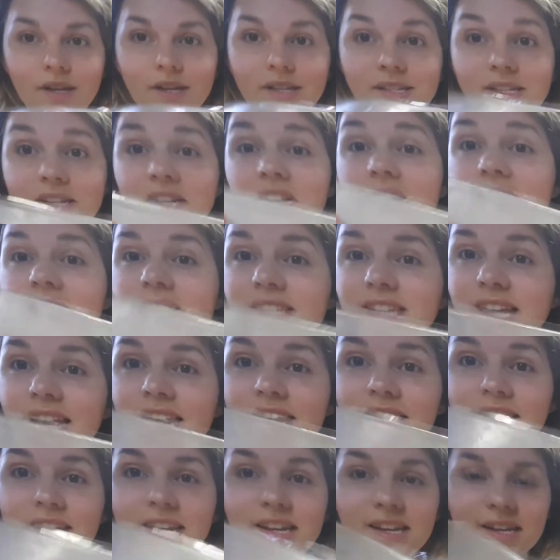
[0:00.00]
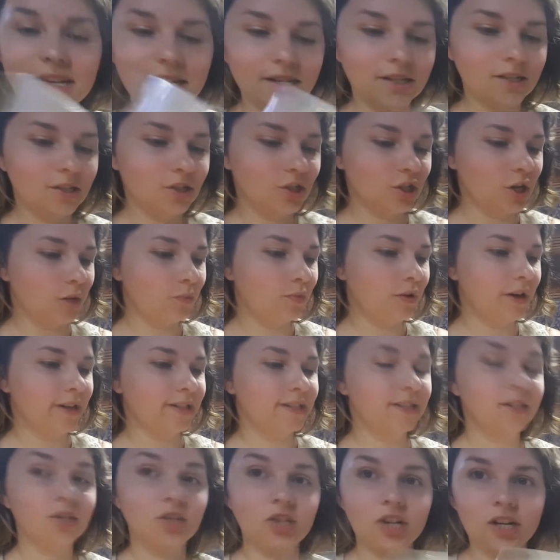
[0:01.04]
Did not say in the gel press
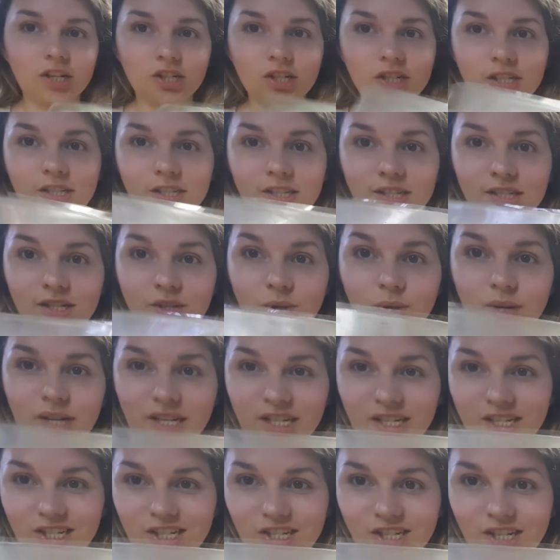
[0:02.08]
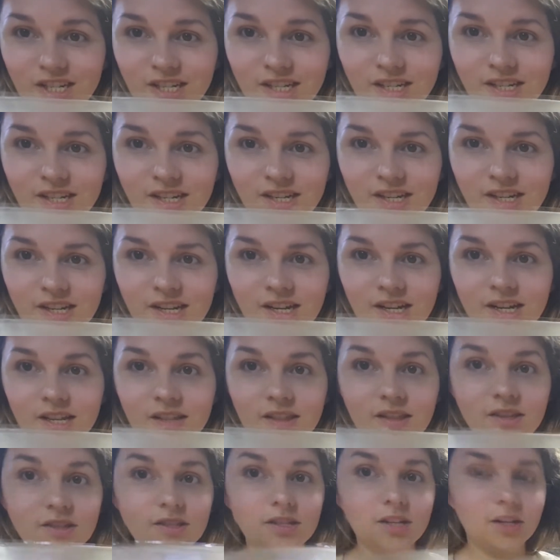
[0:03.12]
instructions to condition
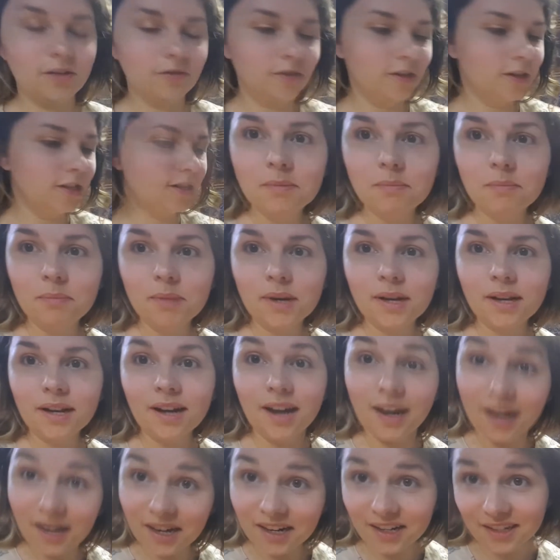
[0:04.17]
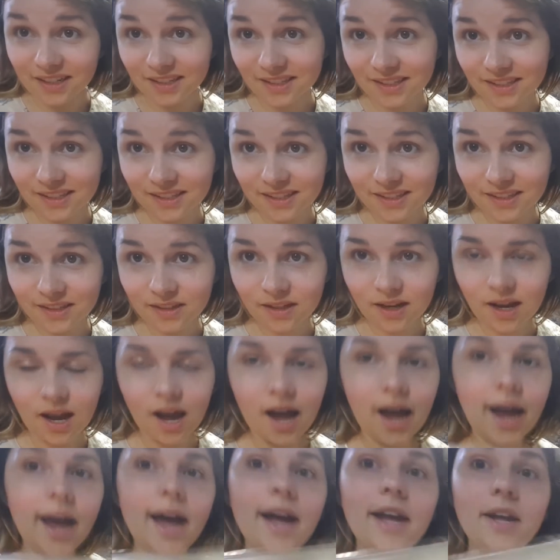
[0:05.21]
the surface, but us
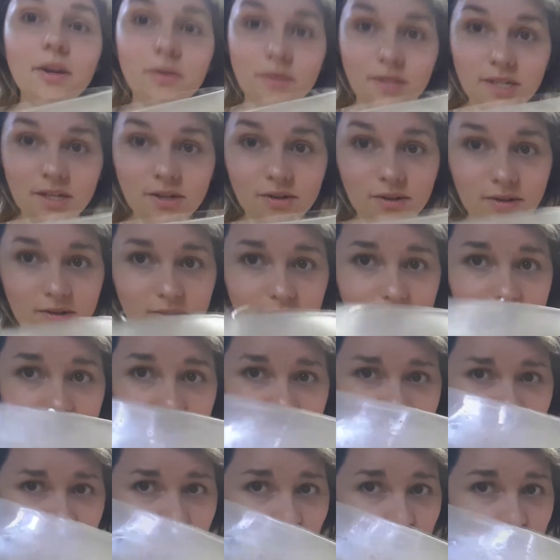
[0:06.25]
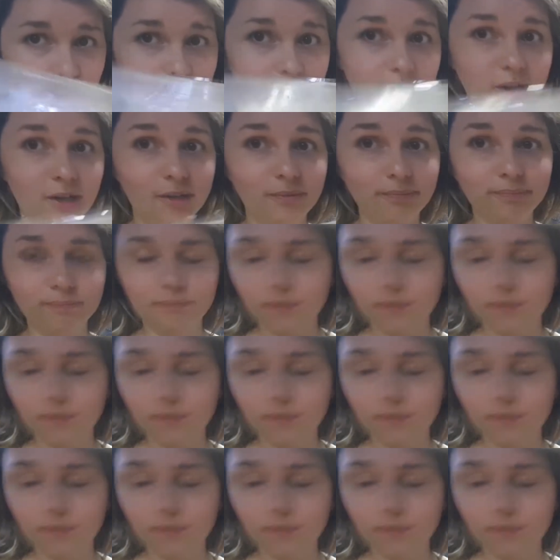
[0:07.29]
IOD girls know better.